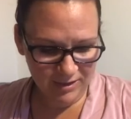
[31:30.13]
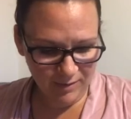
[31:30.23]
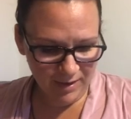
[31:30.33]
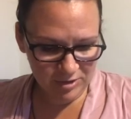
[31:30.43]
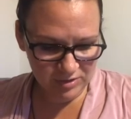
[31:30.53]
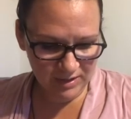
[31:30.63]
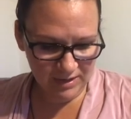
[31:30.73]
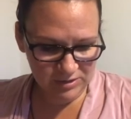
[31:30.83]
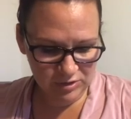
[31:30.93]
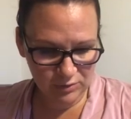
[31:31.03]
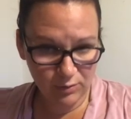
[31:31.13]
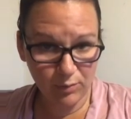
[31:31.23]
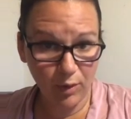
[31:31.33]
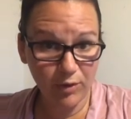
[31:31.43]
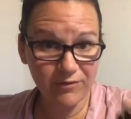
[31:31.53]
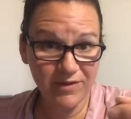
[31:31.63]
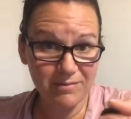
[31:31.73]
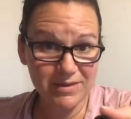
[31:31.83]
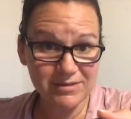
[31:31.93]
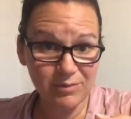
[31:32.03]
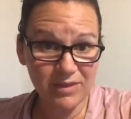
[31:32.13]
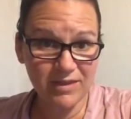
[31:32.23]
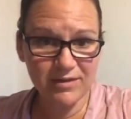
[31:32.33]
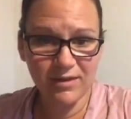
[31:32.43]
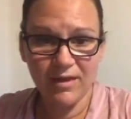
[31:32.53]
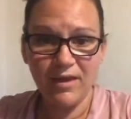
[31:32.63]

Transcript: you actually get two roller fitments with it.